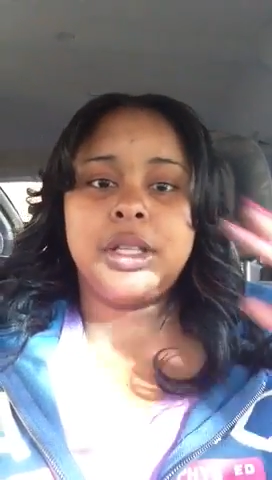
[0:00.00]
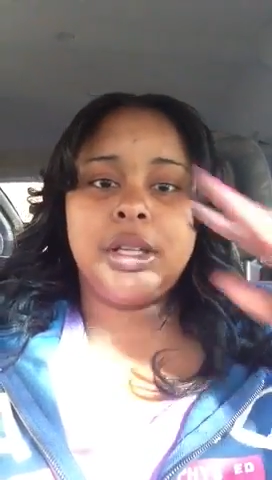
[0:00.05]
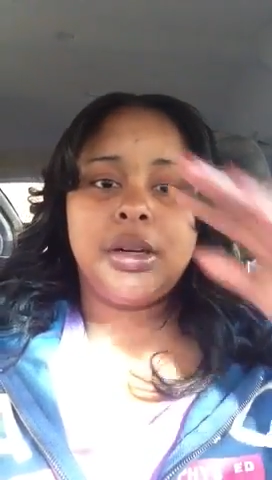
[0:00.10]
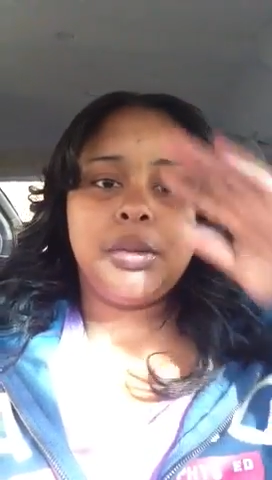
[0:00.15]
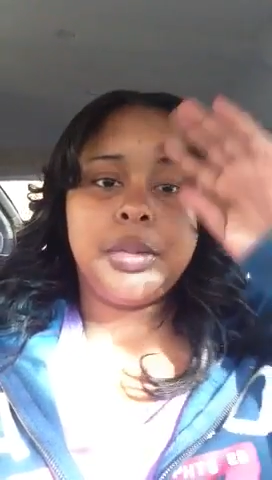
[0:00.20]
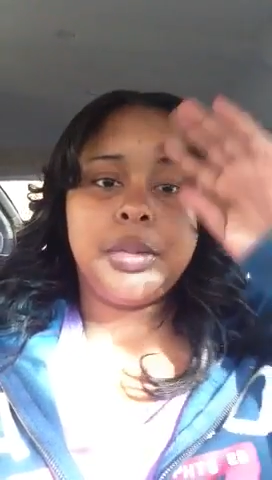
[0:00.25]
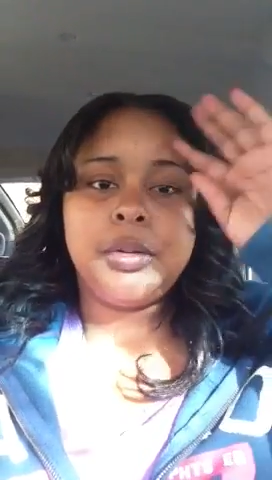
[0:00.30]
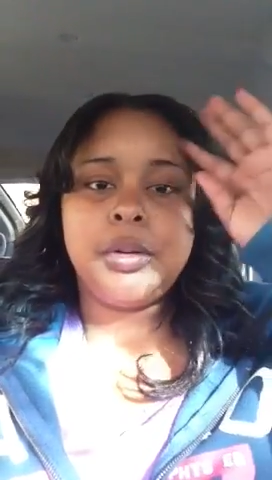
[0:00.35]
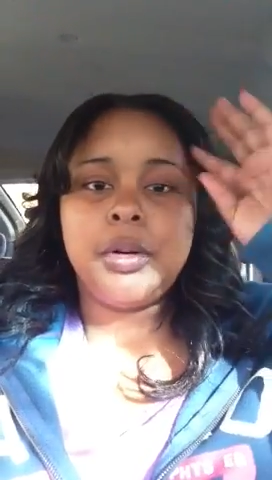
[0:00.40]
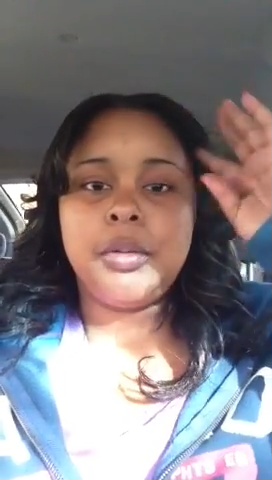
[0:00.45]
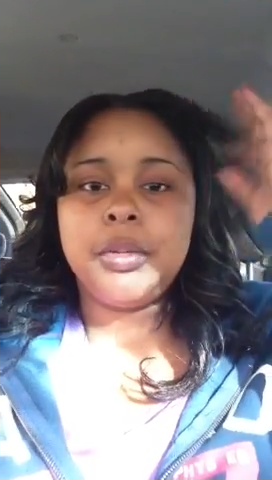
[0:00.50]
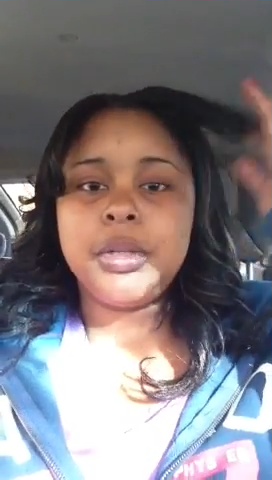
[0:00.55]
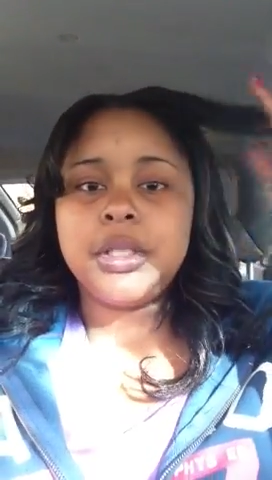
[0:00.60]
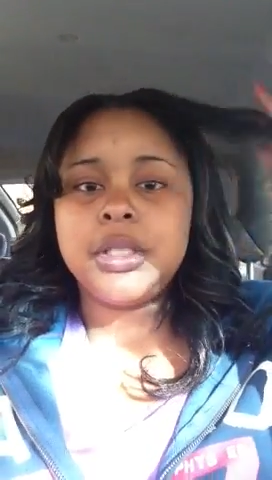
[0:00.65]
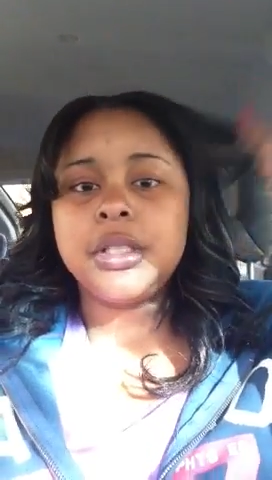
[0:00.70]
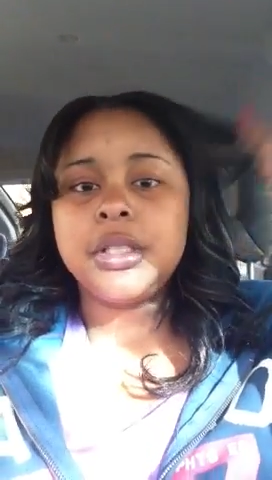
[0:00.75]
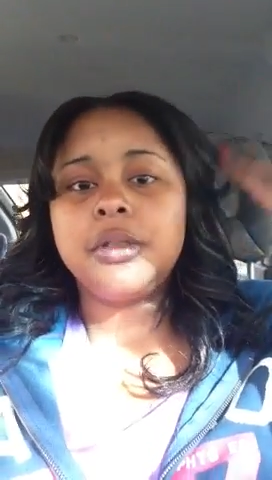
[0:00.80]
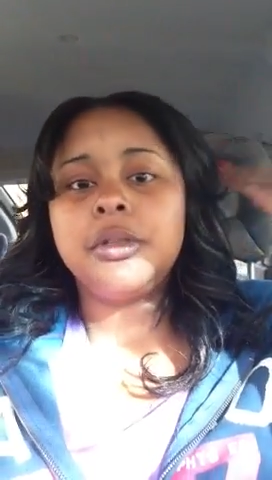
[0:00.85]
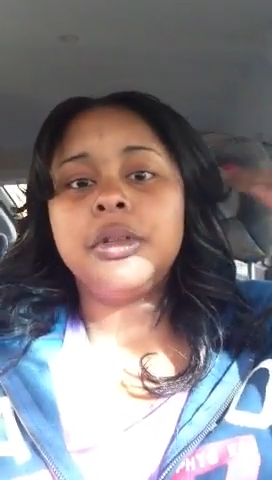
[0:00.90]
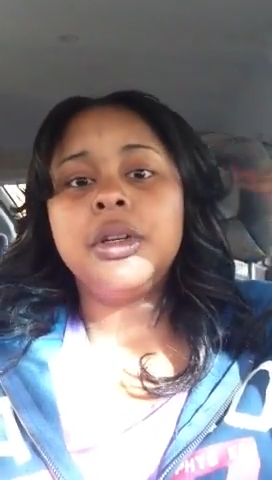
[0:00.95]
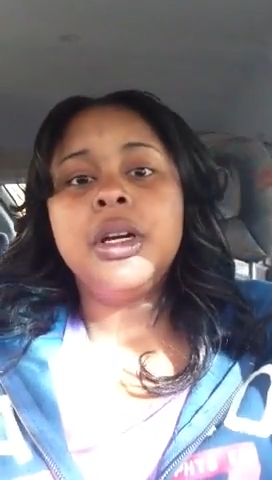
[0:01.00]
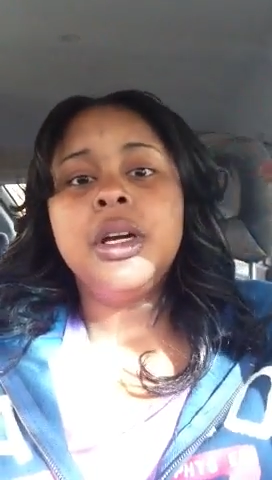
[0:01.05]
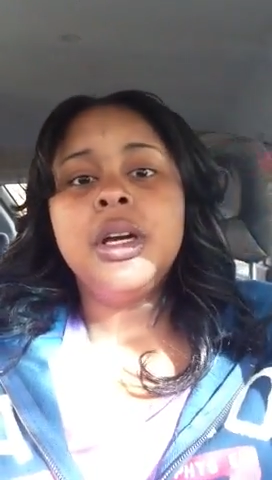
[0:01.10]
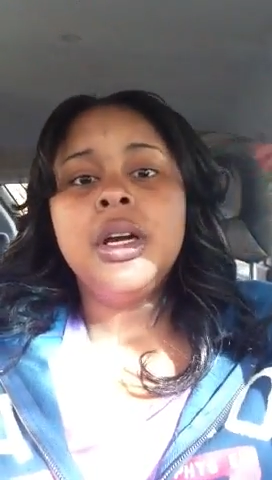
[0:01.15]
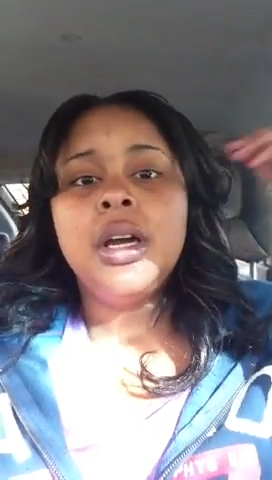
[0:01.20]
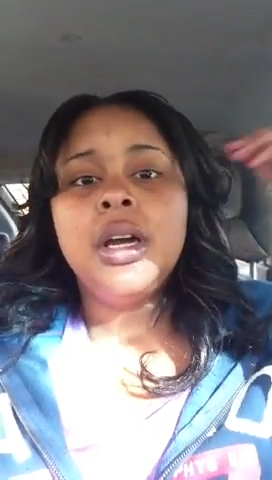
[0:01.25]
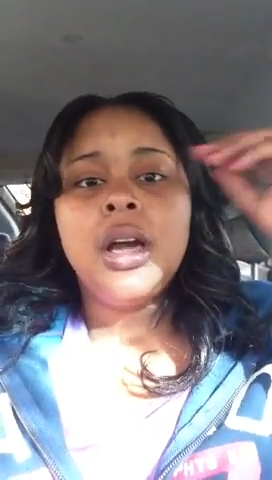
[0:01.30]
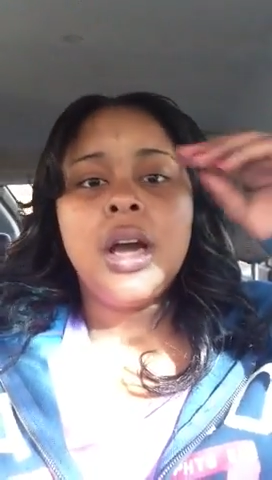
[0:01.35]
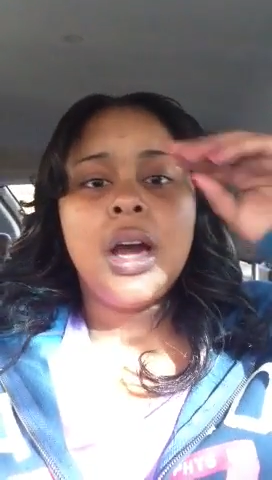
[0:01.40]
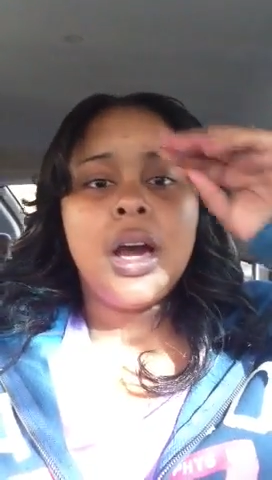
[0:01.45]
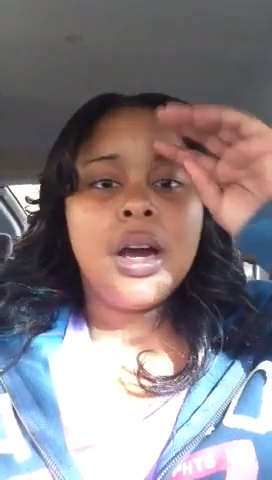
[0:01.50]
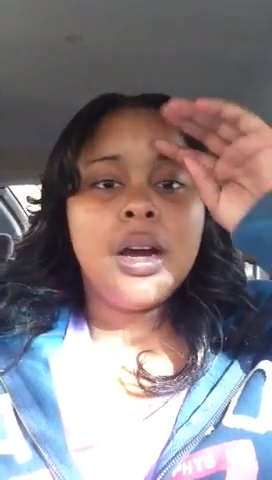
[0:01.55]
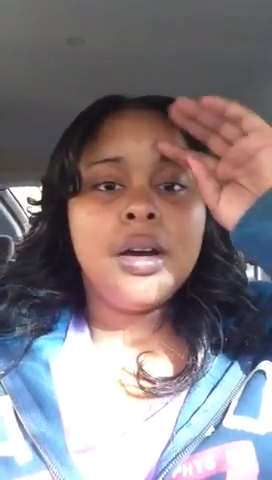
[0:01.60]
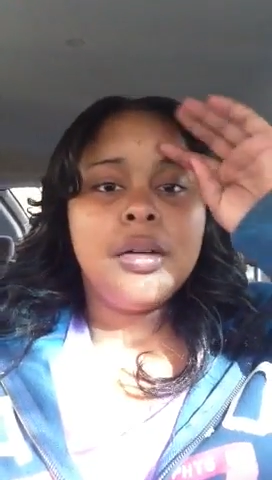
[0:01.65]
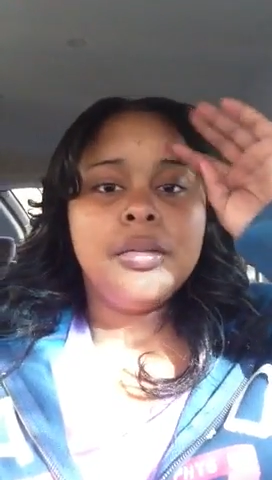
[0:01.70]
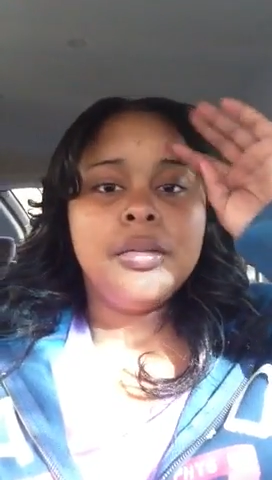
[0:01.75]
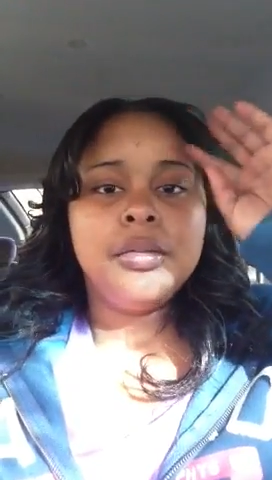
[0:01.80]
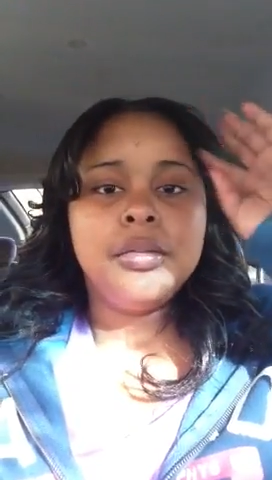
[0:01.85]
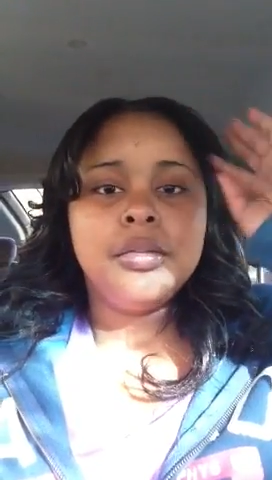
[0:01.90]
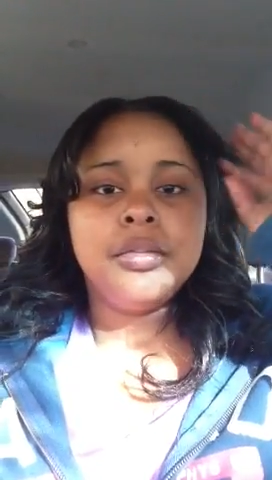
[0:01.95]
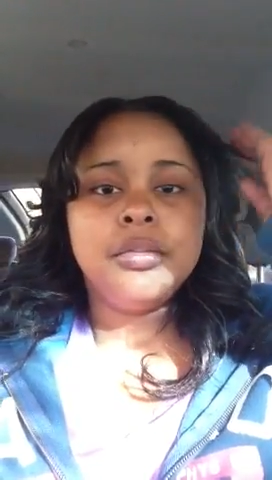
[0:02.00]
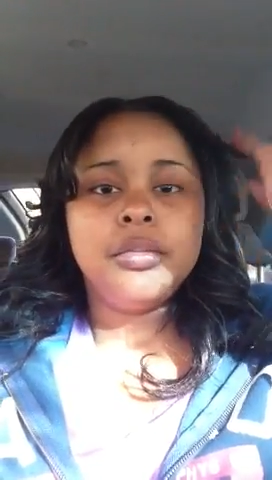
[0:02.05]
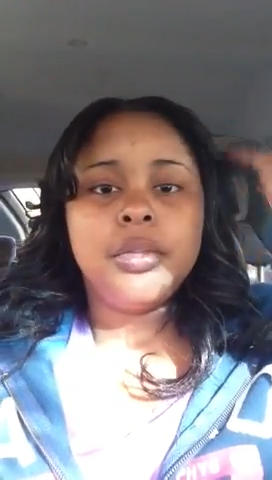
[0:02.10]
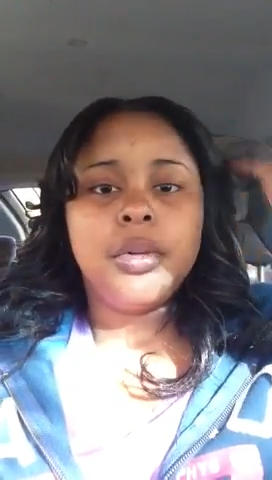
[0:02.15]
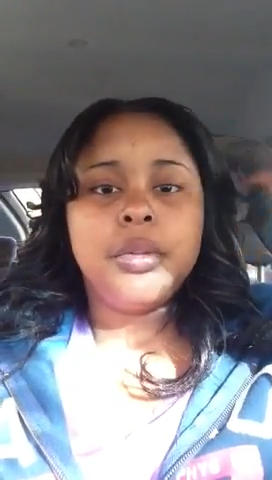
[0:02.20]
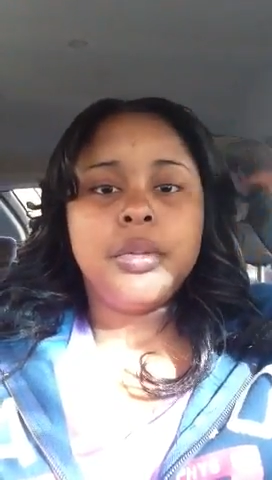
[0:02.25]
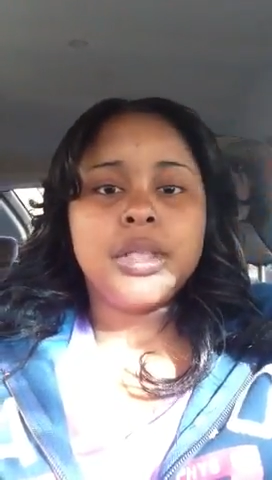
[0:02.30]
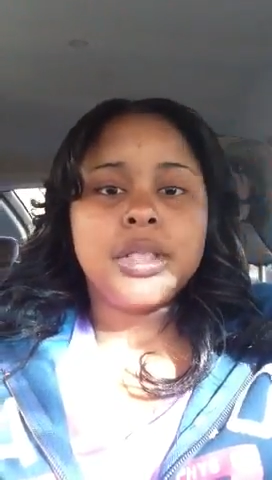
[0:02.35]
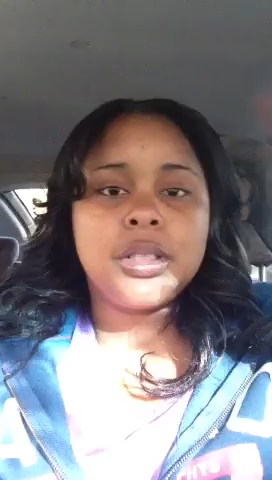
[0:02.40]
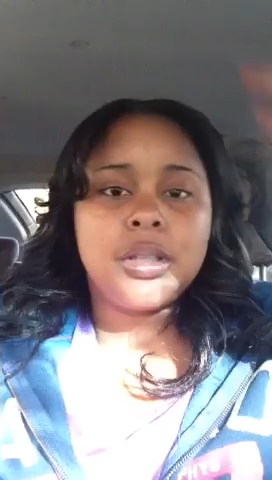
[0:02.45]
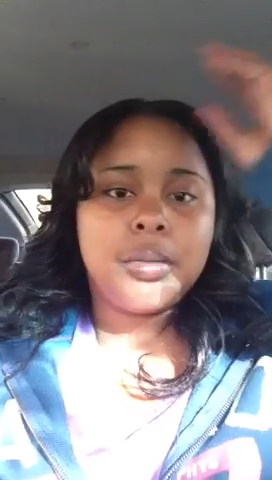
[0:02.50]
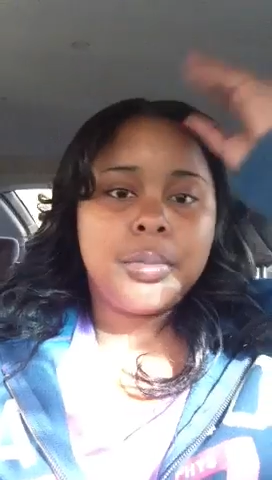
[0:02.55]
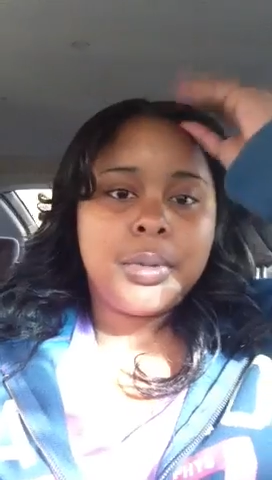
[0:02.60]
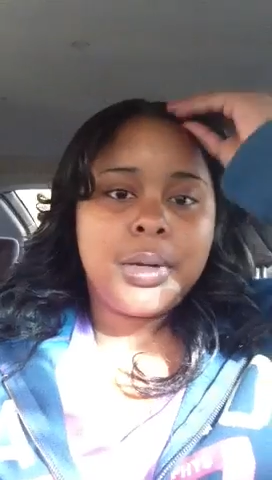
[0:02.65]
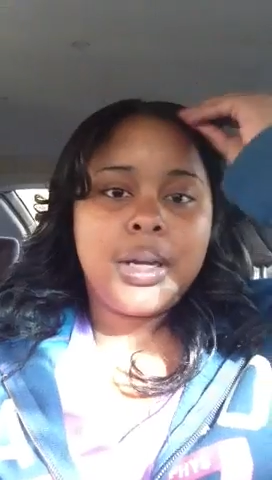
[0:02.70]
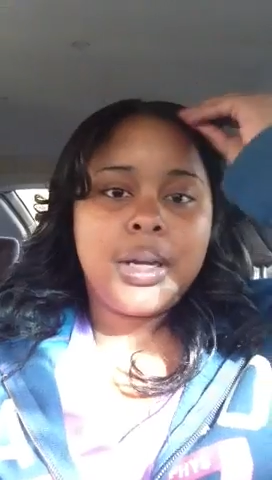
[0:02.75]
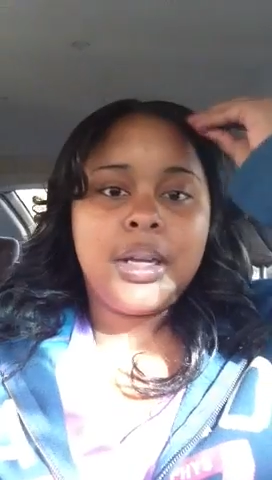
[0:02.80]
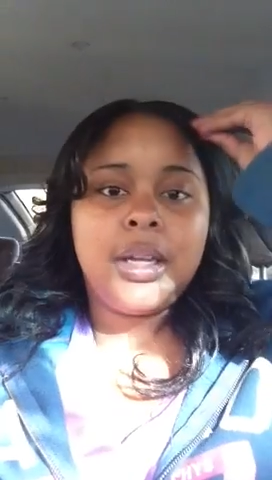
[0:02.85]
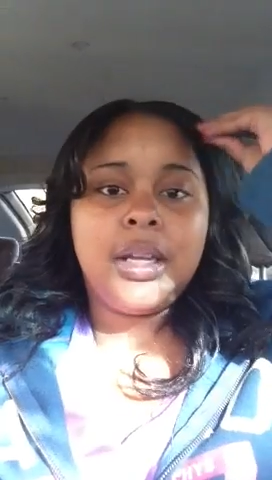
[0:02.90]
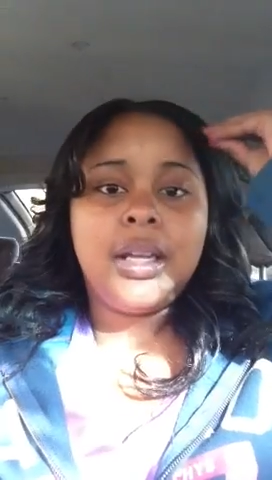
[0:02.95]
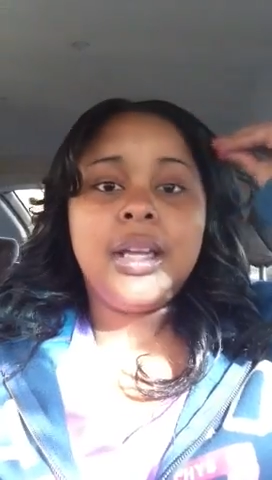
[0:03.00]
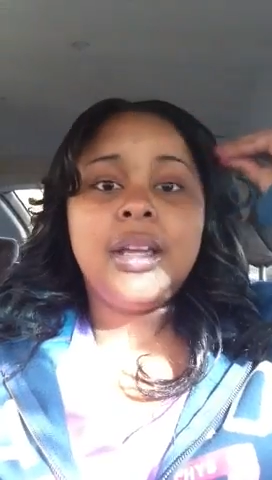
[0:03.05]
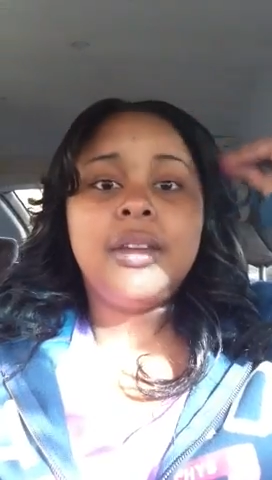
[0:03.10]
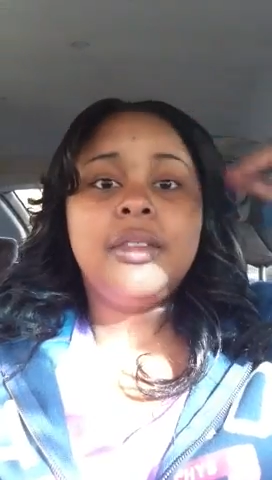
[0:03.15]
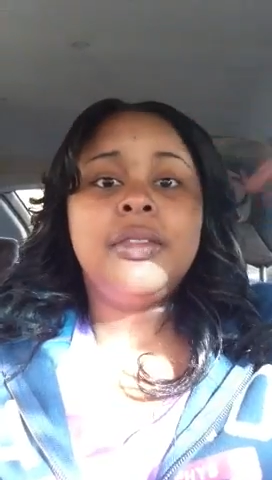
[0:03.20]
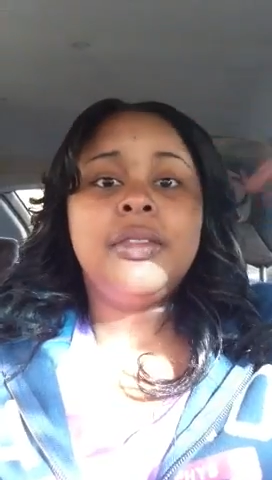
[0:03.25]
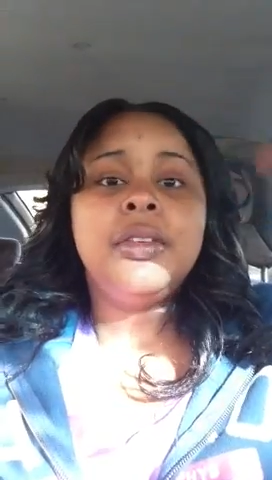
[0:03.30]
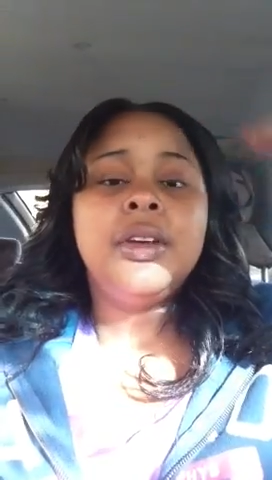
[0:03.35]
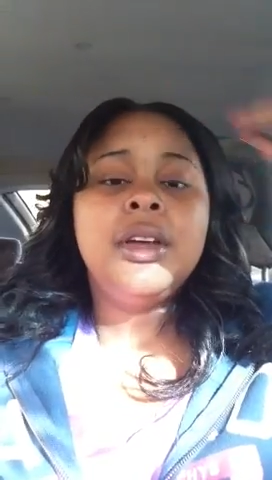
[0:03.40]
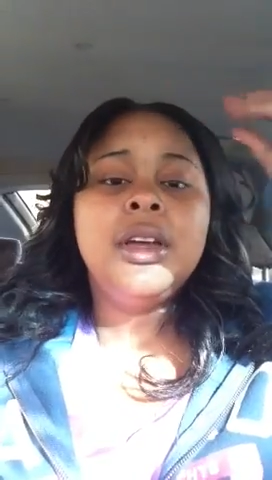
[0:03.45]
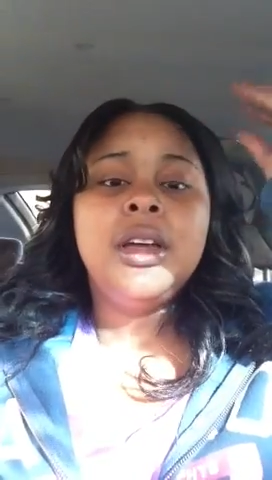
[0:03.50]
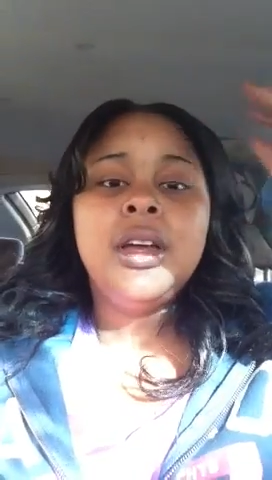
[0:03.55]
That'll be what we do when we start back, if